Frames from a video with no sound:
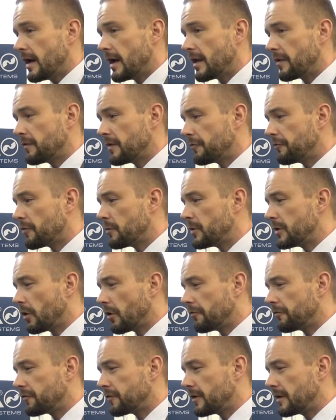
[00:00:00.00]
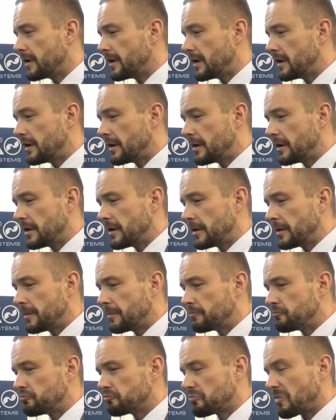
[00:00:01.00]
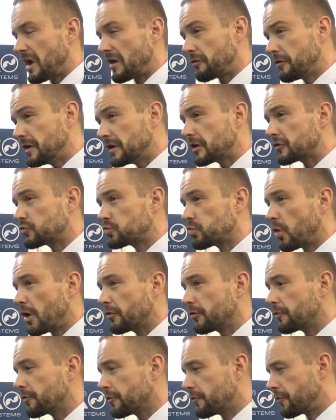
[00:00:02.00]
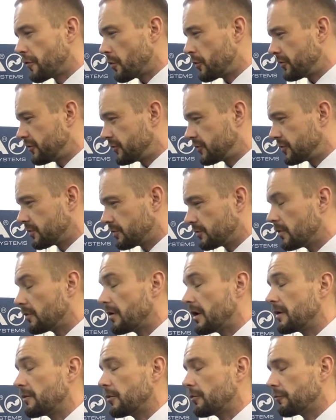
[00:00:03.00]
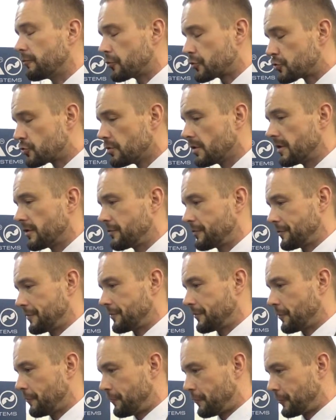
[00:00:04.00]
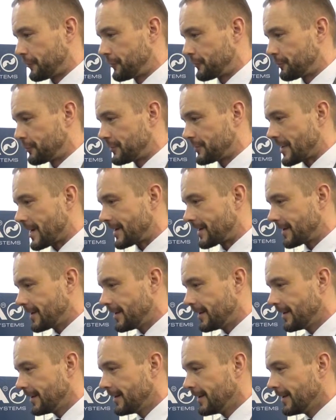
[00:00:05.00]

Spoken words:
And therefore we offer, I think as one of the first, for sure as the first recycling